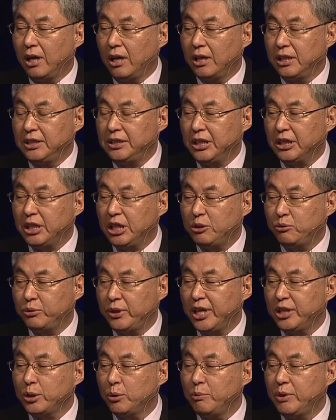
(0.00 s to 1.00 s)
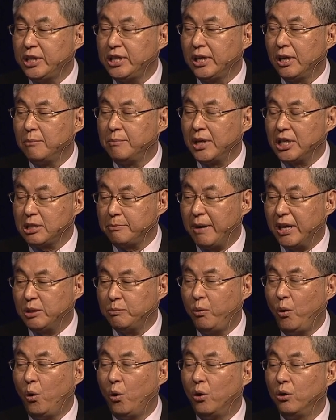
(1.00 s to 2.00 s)
integrated together with a
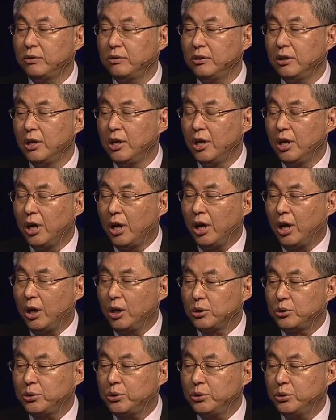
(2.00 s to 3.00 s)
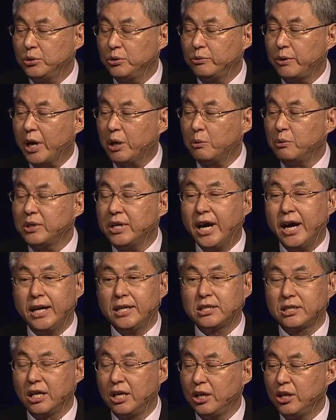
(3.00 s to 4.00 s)
smartphone to
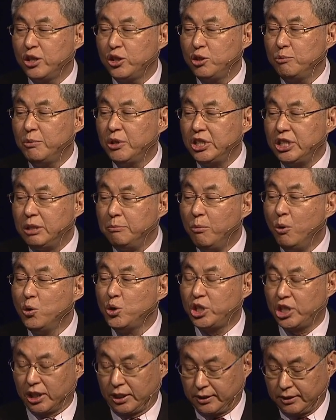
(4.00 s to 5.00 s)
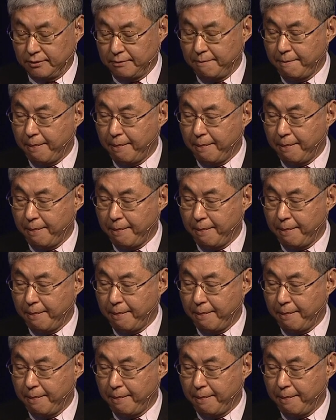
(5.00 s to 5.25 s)
recognize human emotion.